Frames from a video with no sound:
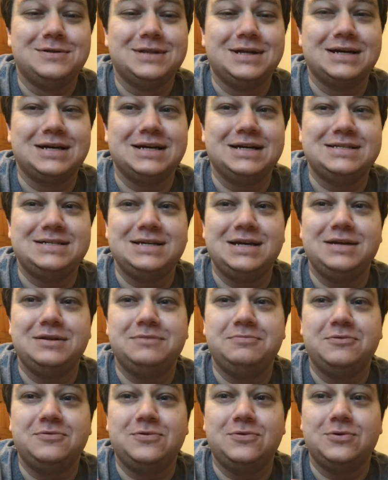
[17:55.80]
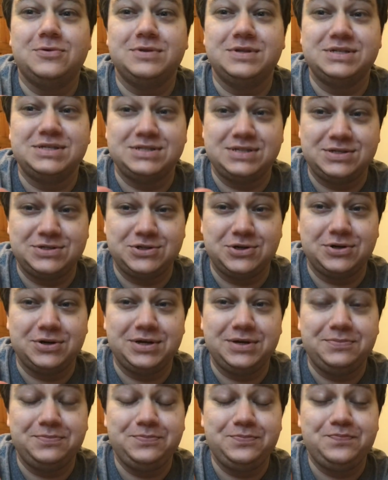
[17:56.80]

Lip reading: Like I said before, this is a journey.